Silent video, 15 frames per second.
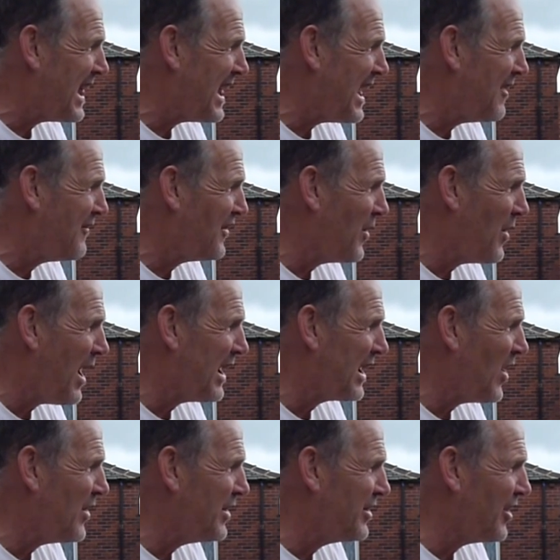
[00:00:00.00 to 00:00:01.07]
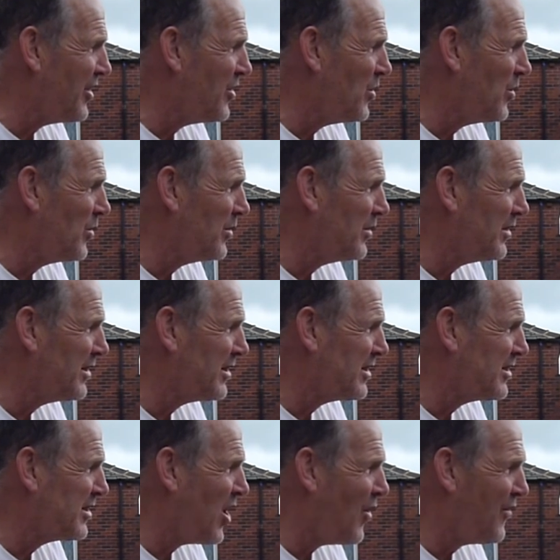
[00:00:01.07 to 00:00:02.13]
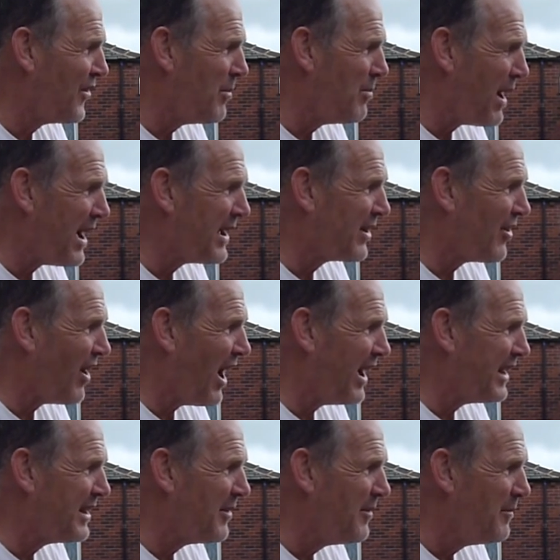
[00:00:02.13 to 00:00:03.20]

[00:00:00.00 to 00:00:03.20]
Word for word: If you are going to go for a bike ride,